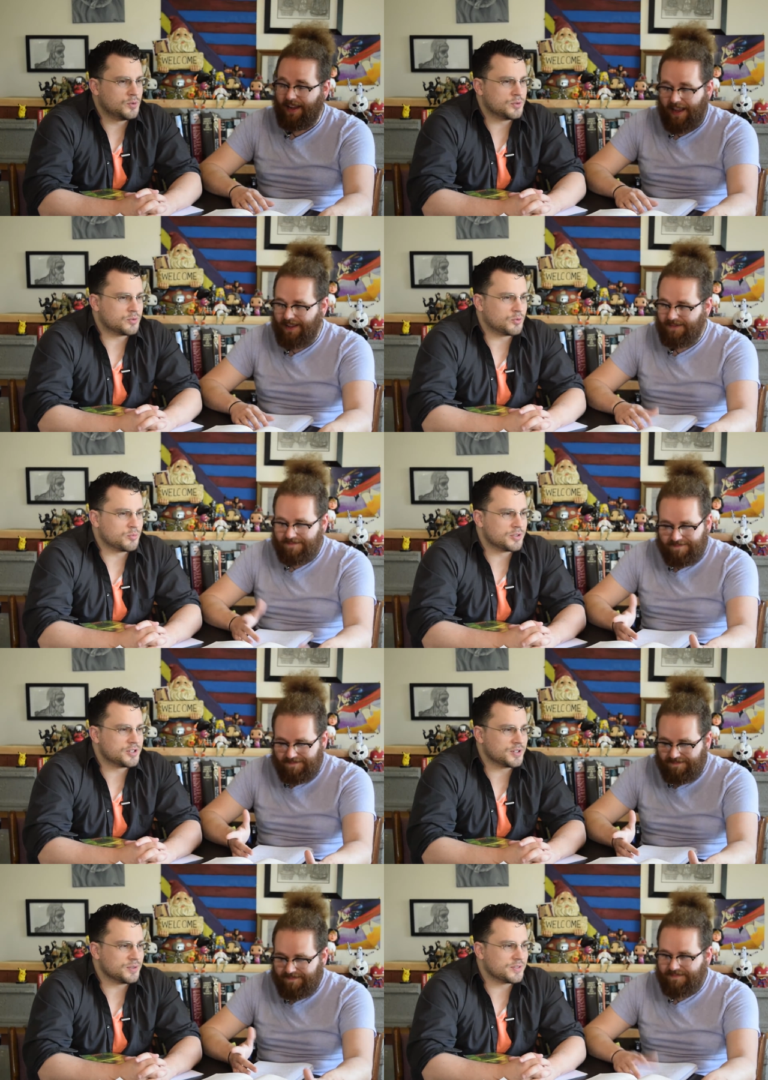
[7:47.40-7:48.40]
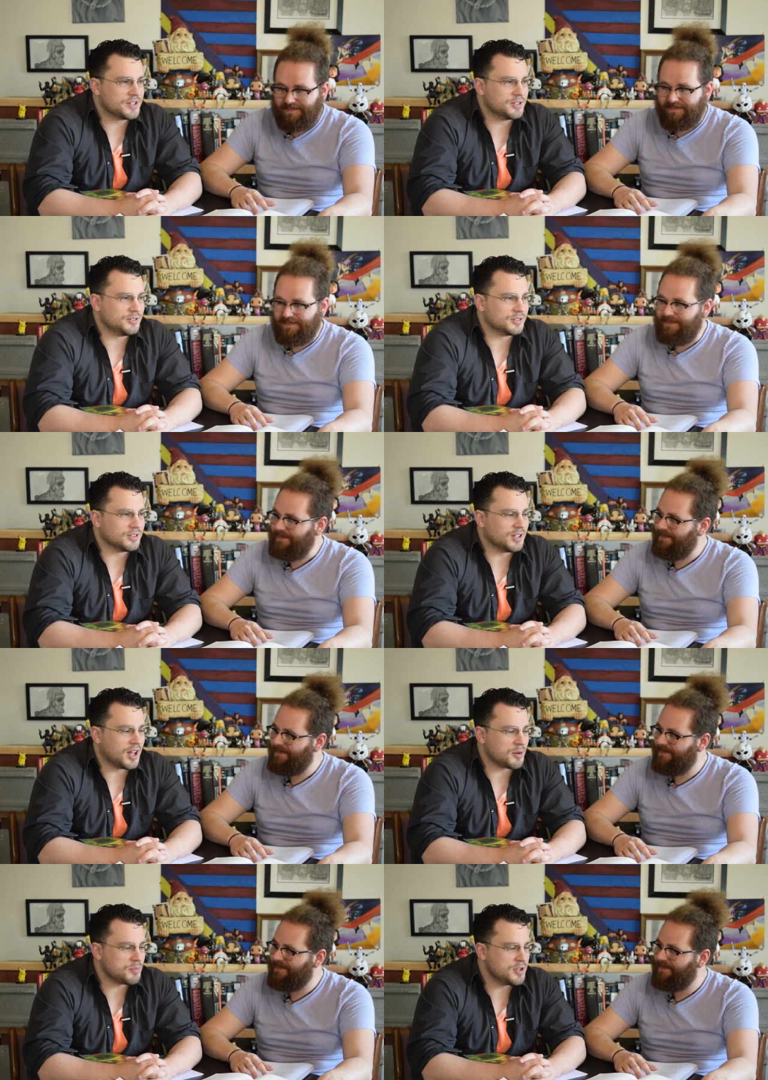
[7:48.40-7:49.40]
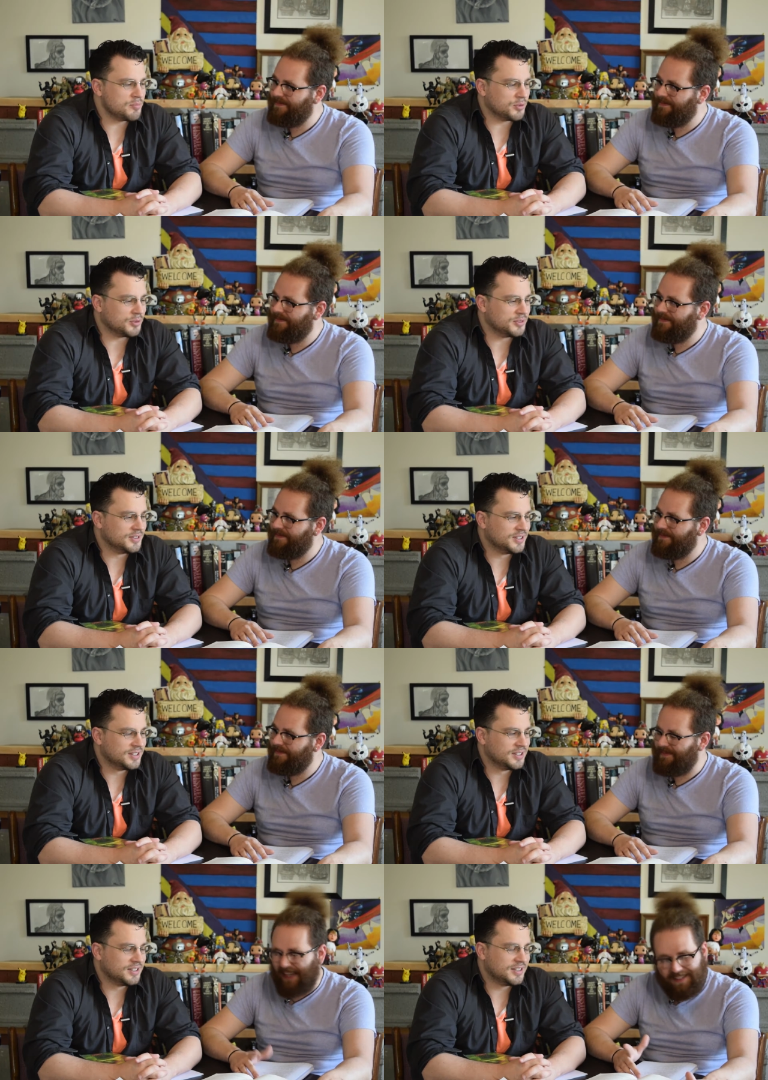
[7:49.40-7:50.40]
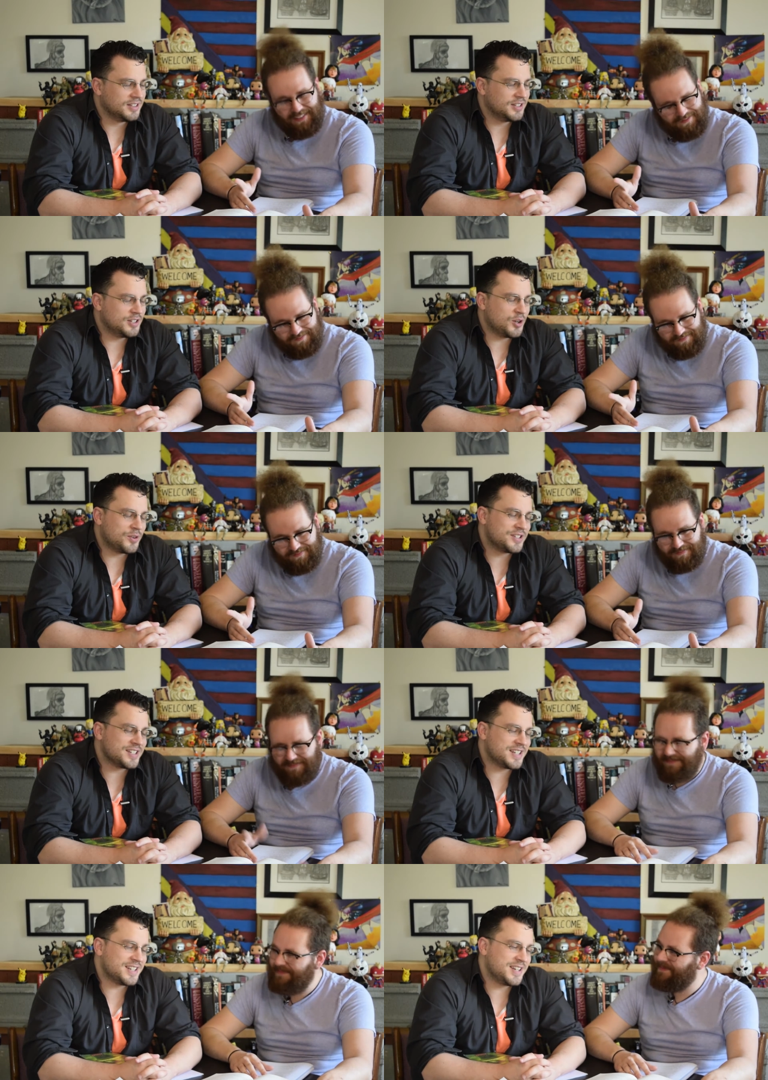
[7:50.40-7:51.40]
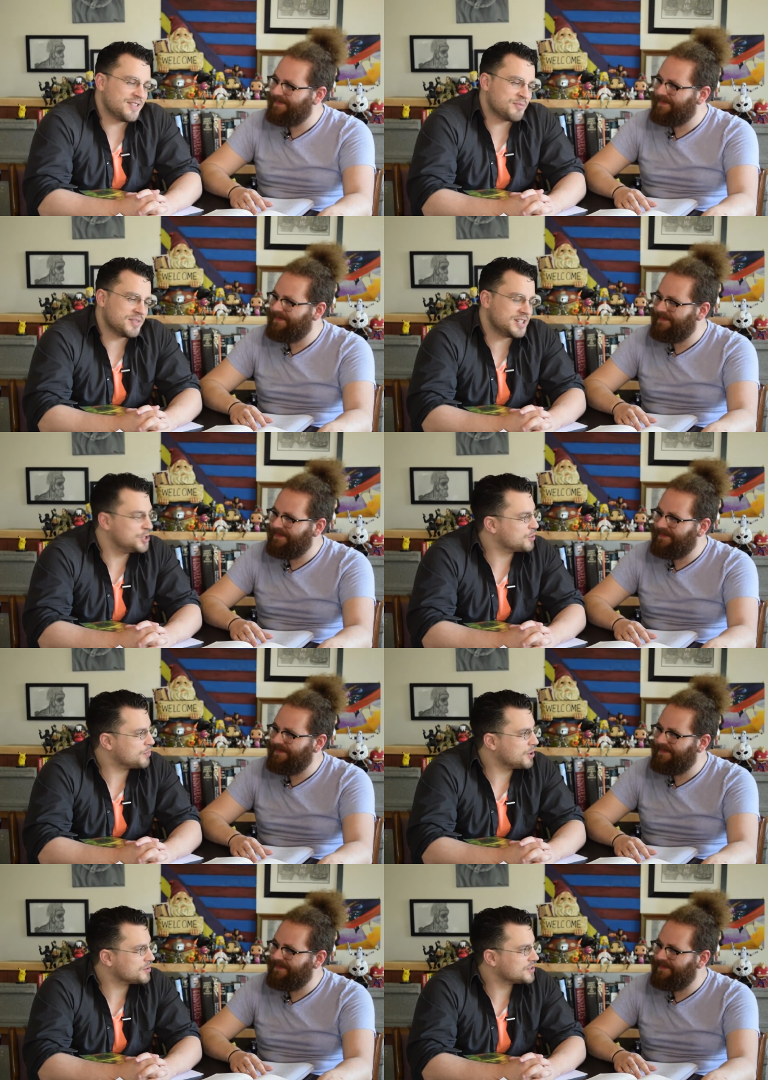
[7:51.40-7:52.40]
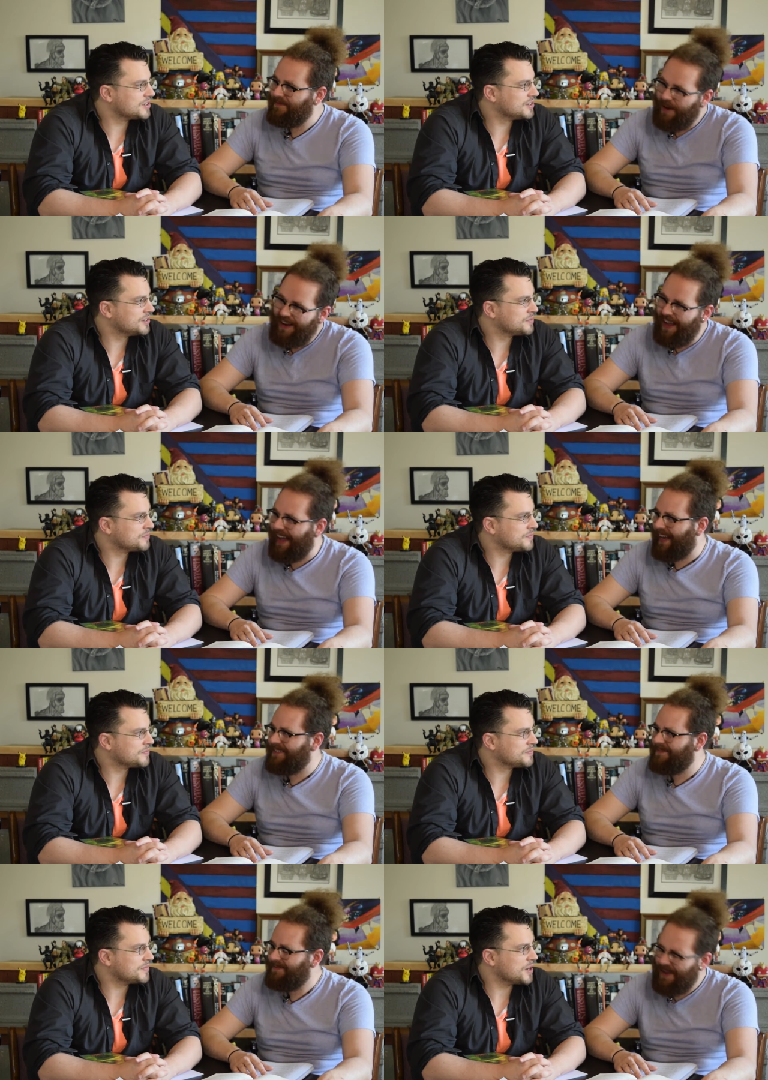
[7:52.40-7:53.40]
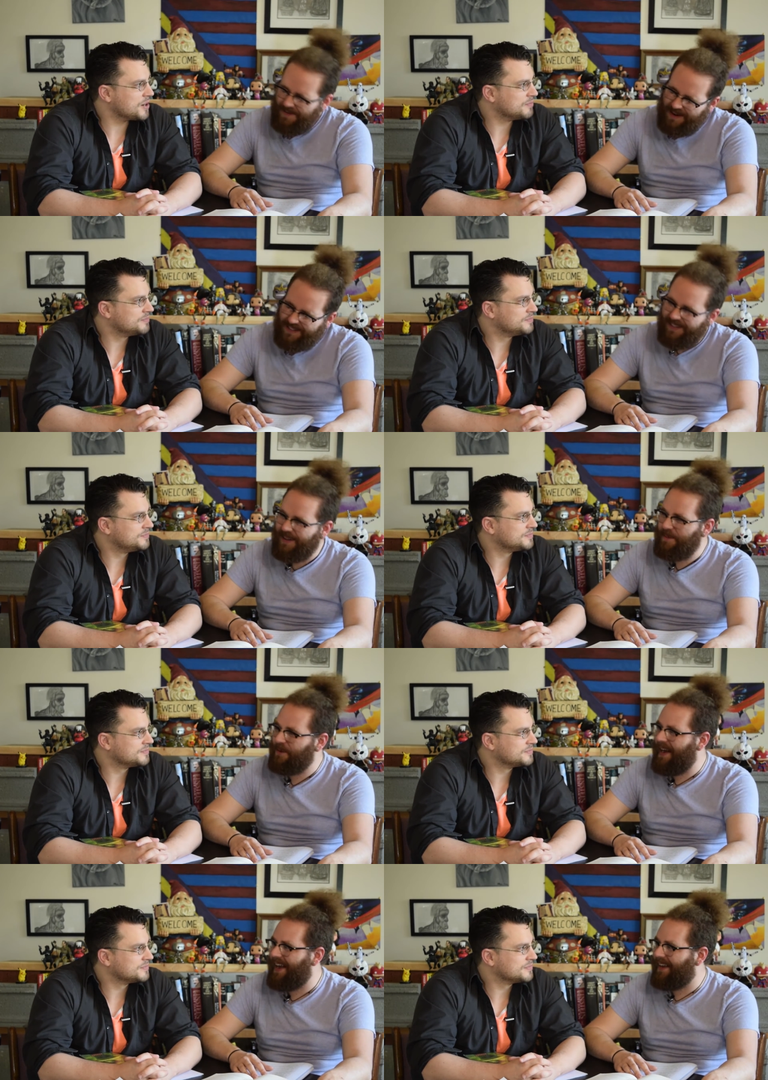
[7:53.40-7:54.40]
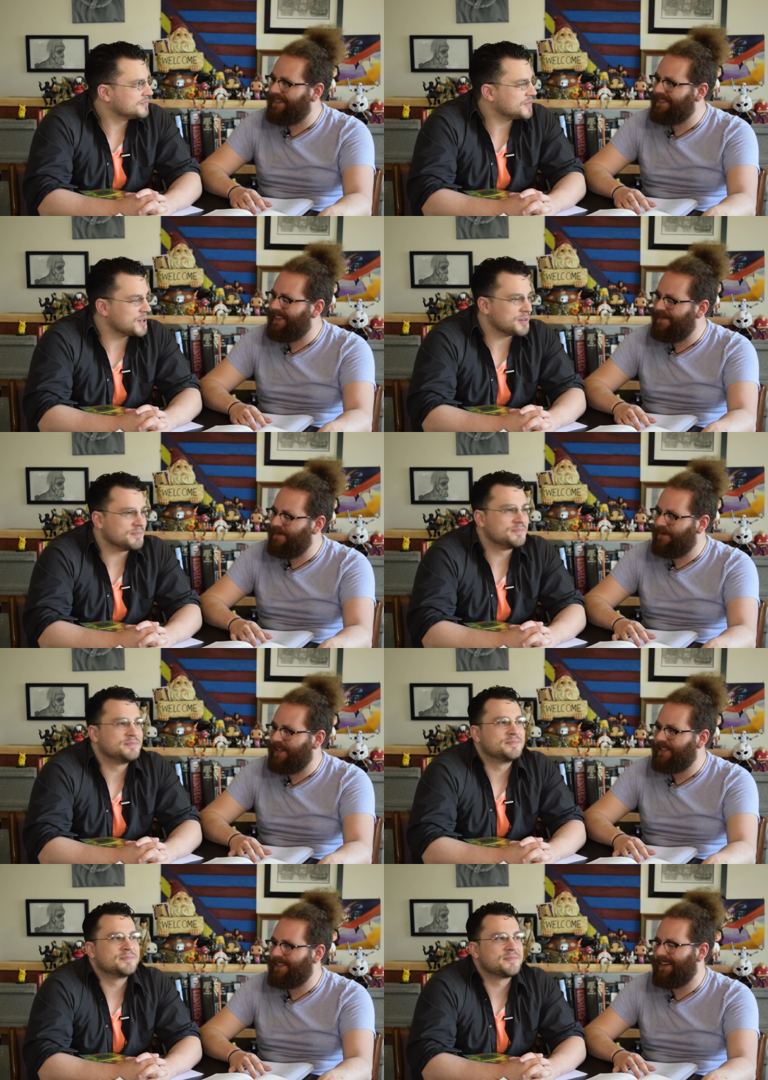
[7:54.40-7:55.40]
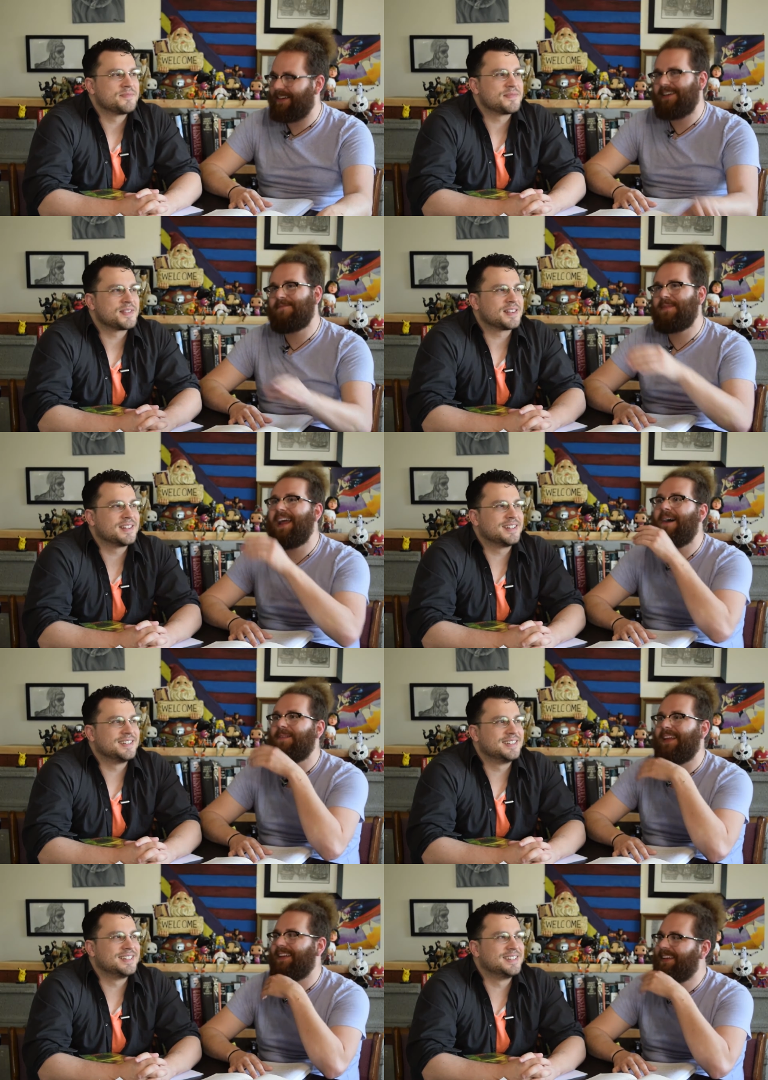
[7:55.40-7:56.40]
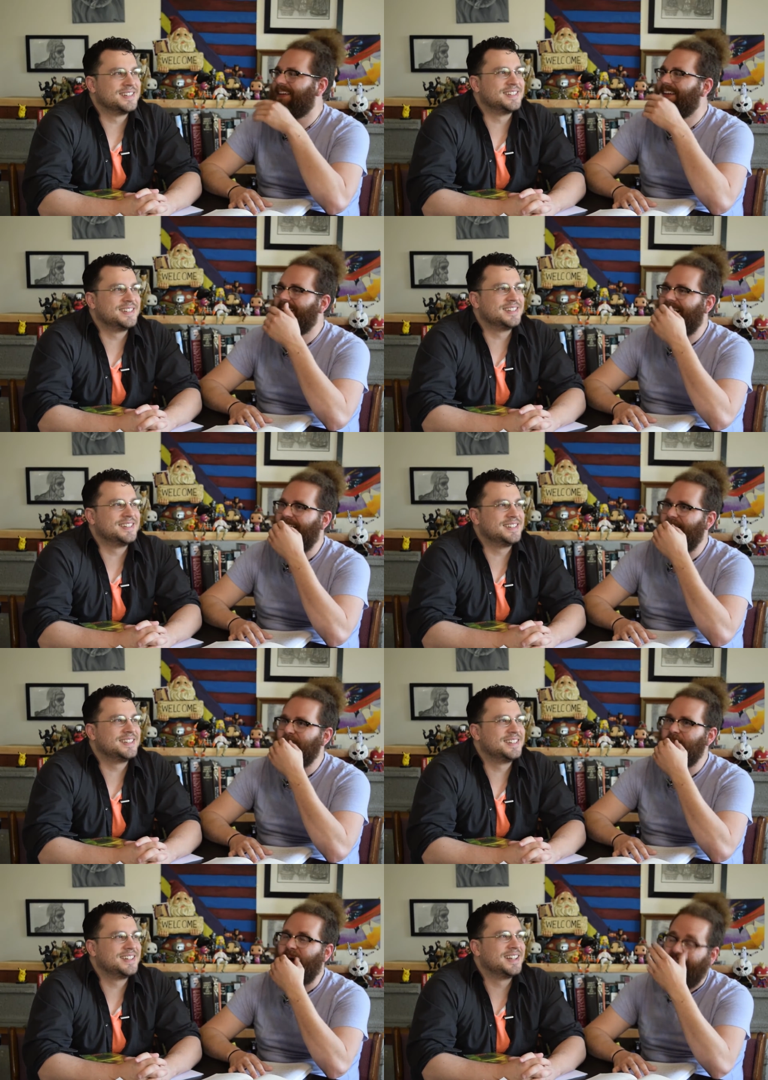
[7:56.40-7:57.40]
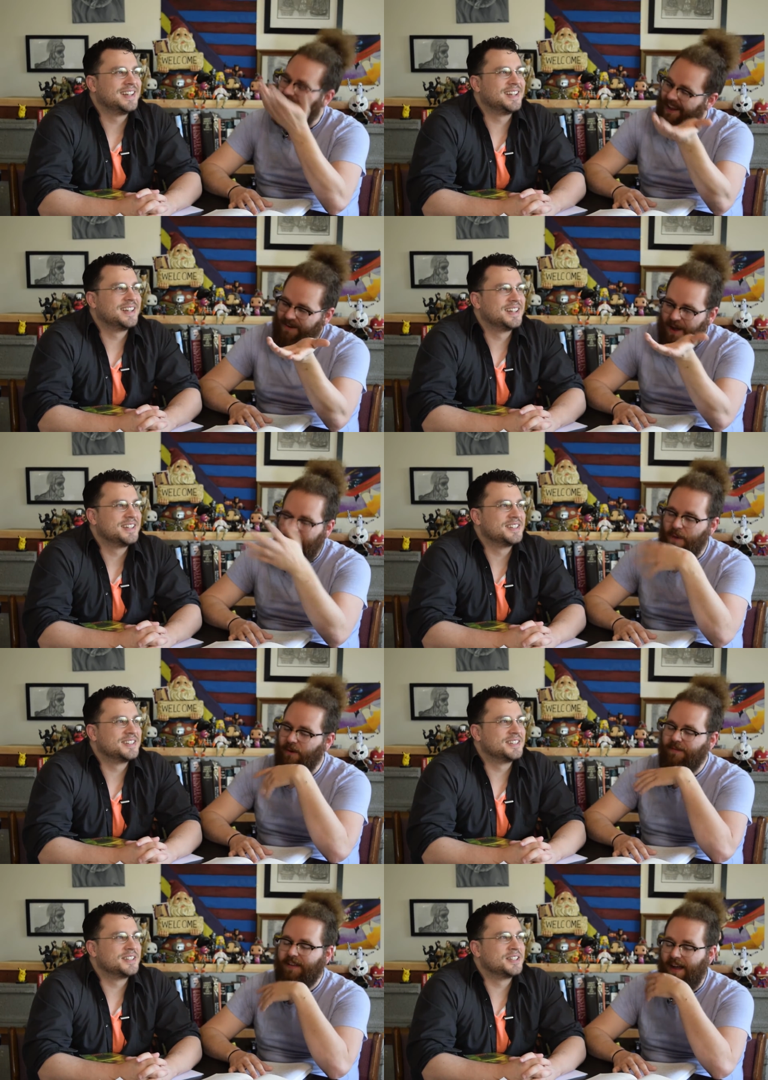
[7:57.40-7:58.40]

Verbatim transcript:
Speaker 1: I, was rumored to have killed a lot of people. You know, just give him the teaching post.
Speaker 2: Why not? Maybe yeah. turn him around. Yeah. Give him a fresh start. Give him an outlet. Uh, I, I, don't know. That would have